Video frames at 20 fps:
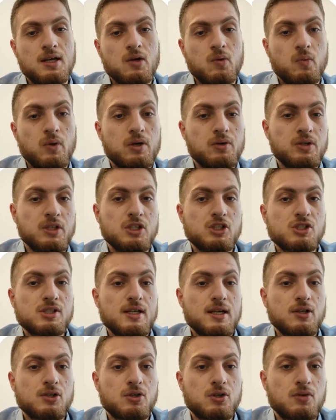where each
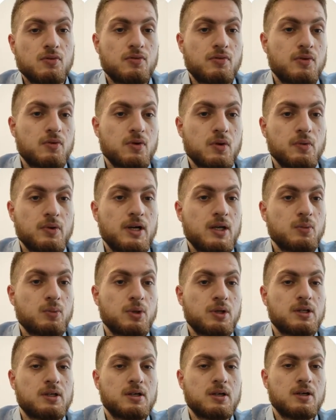section of the road
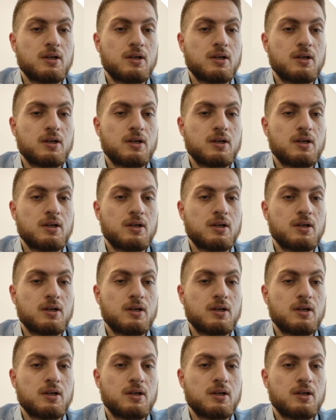network